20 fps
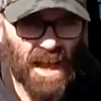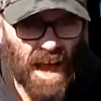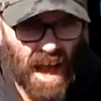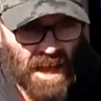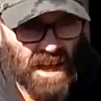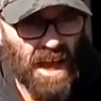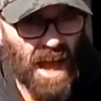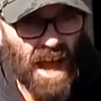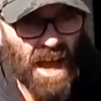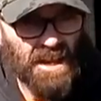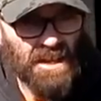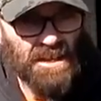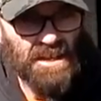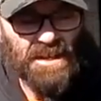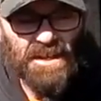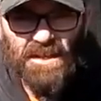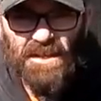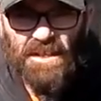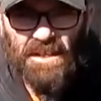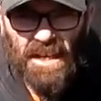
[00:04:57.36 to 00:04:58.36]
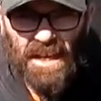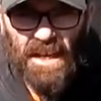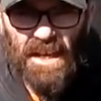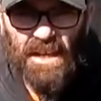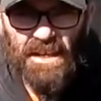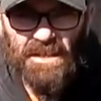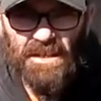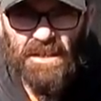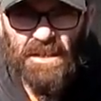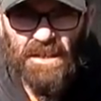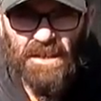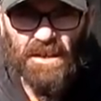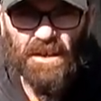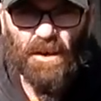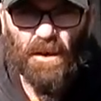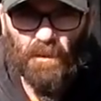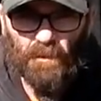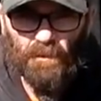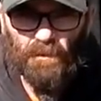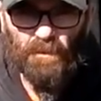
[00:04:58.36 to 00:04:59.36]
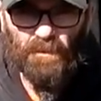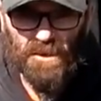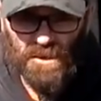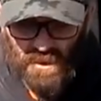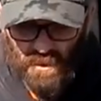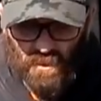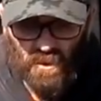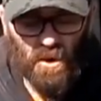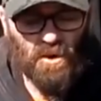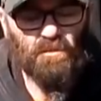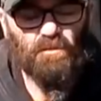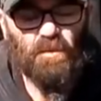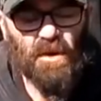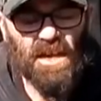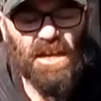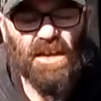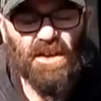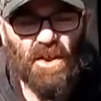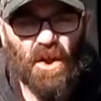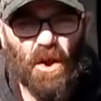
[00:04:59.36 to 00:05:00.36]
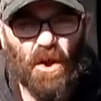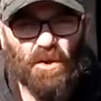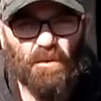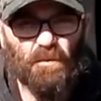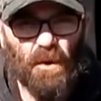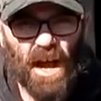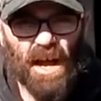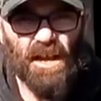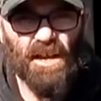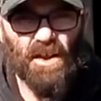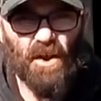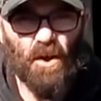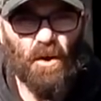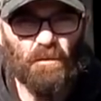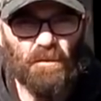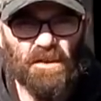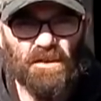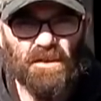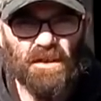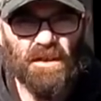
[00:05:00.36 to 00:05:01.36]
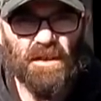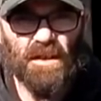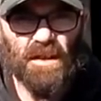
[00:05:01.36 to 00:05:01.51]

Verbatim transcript: I can date someone being on my allotment.